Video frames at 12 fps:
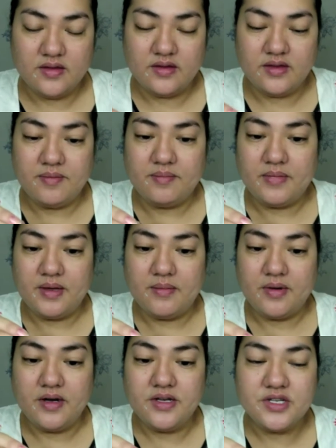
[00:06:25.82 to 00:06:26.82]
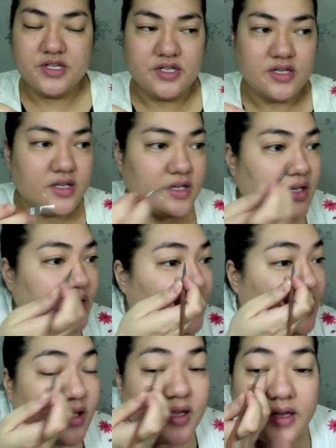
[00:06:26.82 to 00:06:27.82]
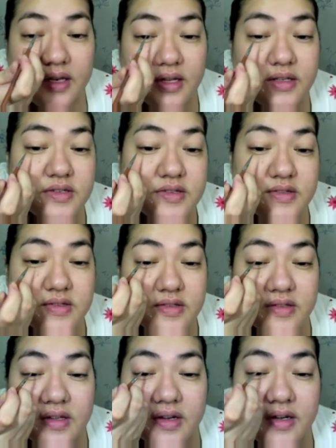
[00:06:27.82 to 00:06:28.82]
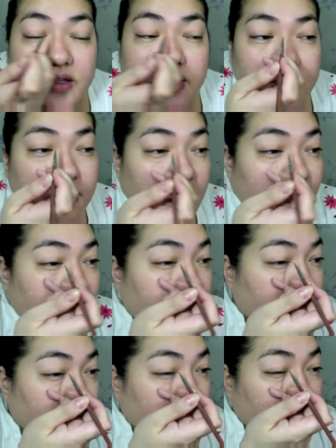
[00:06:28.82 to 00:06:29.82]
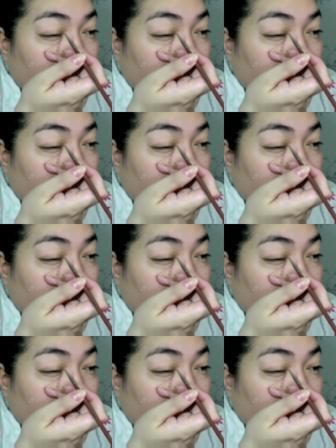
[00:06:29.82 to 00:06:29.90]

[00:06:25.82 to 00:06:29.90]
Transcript: Dip my brush and then just start applying.